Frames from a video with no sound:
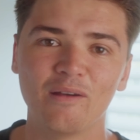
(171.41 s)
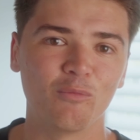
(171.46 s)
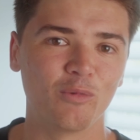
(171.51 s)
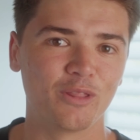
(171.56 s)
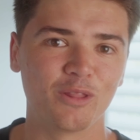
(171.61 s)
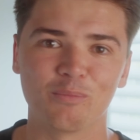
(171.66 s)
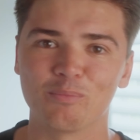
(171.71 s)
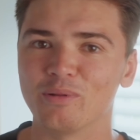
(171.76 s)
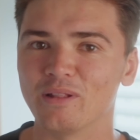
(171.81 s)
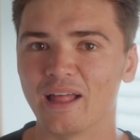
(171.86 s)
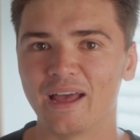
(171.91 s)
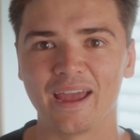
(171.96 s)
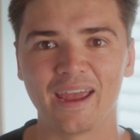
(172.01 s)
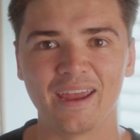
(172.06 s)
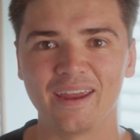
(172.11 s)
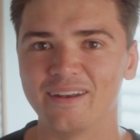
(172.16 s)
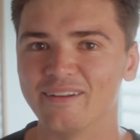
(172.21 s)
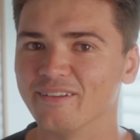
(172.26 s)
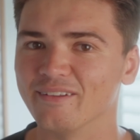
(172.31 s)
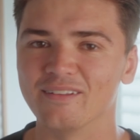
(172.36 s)
the
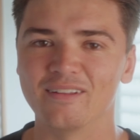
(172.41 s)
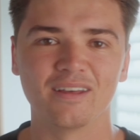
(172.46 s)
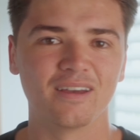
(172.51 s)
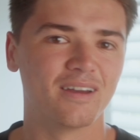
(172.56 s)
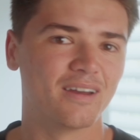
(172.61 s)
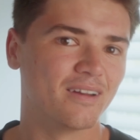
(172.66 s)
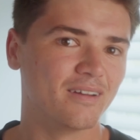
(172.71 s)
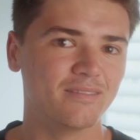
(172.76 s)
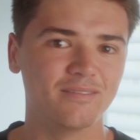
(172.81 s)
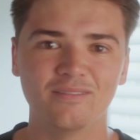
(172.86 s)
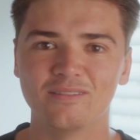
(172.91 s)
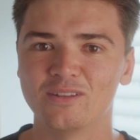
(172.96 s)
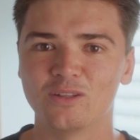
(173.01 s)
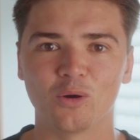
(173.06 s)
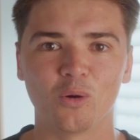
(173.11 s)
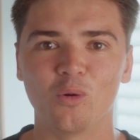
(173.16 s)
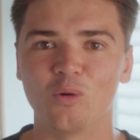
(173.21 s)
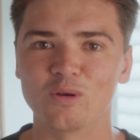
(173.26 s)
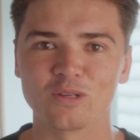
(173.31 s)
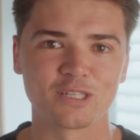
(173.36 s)
plane,
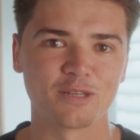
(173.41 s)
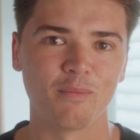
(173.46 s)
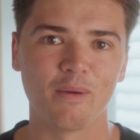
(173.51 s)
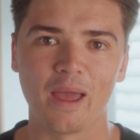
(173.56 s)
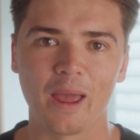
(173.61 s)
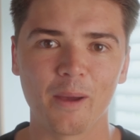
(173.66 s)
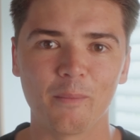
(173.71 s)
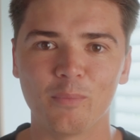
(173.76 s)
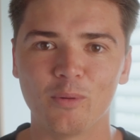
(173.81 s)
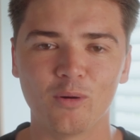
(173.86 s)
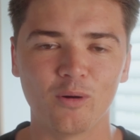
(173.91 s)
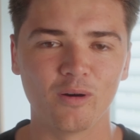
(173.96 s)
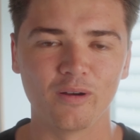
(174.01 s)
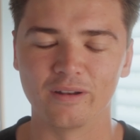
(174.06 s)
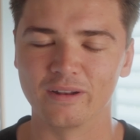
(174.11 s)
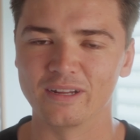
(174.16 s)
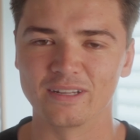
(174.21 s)
the awesome airport.